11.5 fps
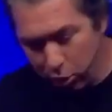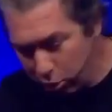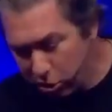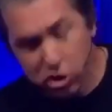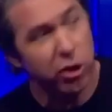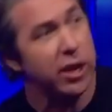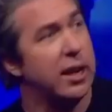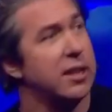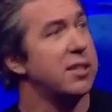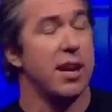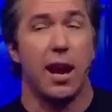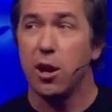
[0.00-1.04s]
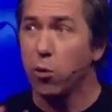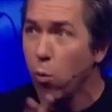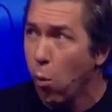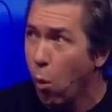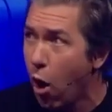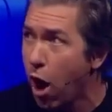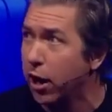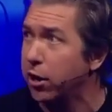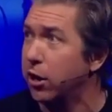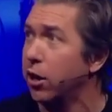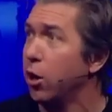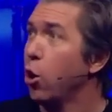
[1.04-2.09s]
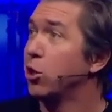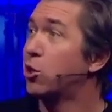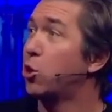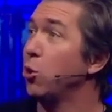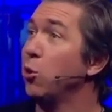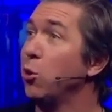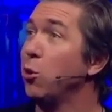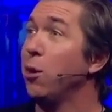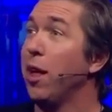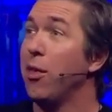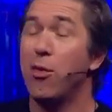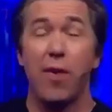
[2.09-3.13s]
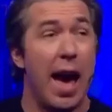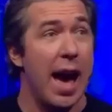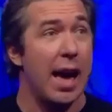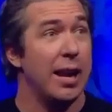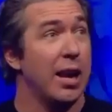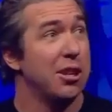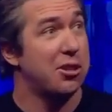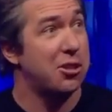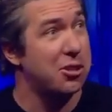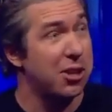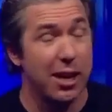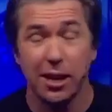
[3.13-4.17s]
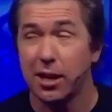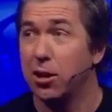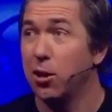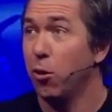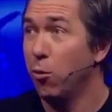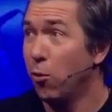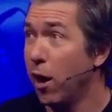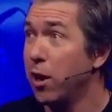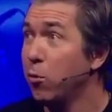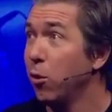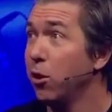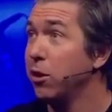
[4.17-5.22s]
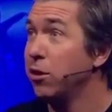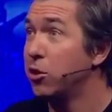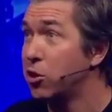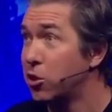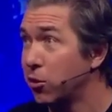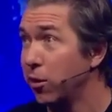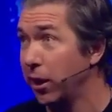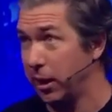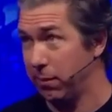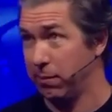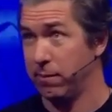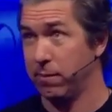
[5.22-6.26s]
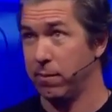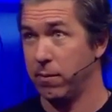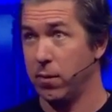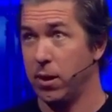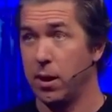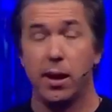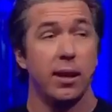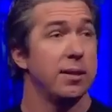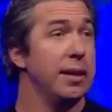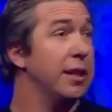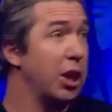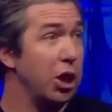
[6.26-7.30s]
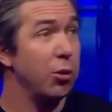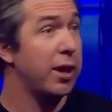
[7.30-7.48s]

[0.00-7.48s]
nutrients and water to that sick redwood tree. See, in the